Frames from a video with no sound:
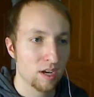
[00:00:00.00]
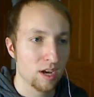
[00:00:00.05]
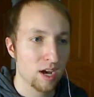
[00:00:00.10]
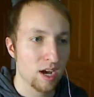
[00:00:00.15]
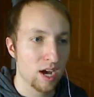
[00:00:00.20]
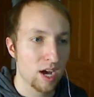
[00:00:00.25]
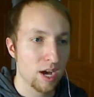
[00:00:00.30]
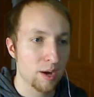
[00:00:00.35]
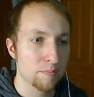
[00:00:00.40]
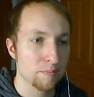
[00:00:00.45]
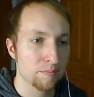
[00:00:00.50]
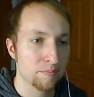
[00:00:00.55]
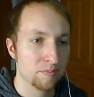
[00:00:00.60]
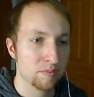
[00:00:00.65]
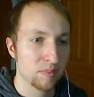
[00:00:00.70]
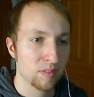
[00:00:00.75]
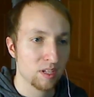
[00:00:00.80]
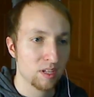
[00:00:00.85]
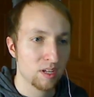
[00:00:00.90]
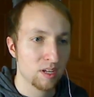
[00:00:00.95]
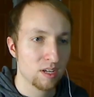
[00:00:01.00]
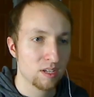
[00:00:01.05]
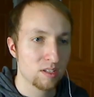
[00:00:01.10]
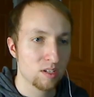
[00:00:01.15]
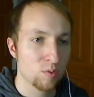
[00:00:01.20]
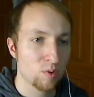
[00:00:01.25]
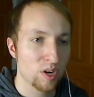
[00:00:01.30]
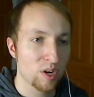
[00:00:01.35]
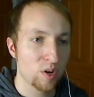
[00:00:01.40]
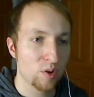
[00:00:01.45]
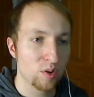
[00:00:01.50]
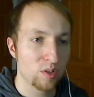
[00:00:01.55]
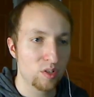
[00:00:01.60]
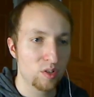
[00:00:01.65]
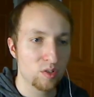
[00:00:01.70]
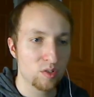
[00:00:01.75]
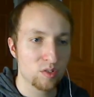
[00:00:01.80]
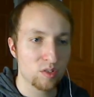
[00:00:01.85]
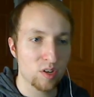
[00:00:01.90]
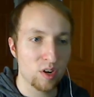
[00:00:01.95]
So we're going
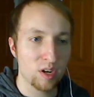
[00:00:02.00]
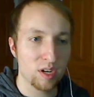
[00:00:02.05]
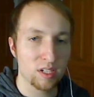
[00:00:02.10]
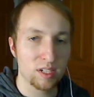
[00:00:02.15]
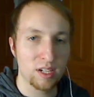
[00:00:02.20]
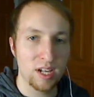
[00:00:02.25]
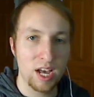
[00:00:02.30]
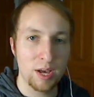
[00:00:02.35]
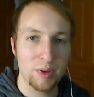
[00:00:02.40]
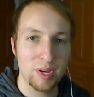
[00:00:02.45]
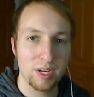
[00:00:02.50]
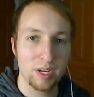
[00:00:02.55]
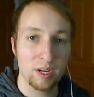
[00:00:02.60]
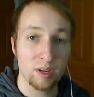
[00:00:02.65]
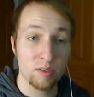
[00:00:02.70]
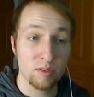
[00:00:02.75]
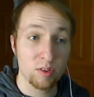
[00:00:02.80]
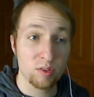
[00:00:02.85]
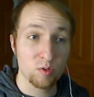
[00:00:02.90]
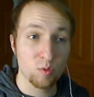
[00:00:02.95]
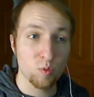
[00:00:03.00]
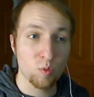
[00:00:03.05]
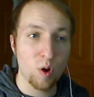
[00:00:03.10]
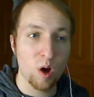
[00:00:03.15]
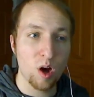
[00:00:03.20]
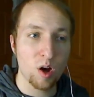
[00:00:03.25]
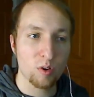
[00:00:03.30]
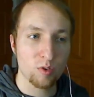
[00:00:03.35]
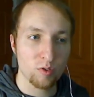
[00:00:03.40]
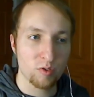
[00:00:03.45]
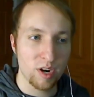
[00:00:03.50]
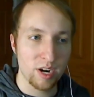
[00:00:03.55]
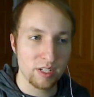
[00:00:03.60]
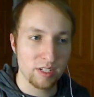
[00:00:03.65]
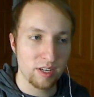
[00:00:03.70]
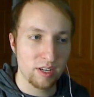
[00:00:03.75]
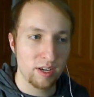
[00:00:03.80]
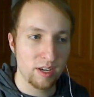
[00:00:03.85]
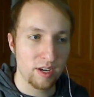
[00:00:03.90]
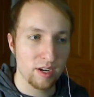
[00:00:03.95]
to start climbing this wall
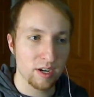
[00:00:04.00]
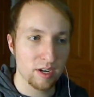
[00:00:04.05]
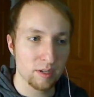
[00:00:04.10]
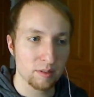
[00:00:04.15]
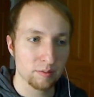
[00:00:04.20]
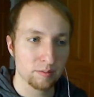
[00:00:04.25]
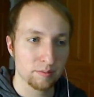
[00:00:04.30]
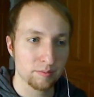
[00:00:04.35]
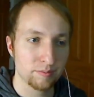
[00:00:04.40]
right here.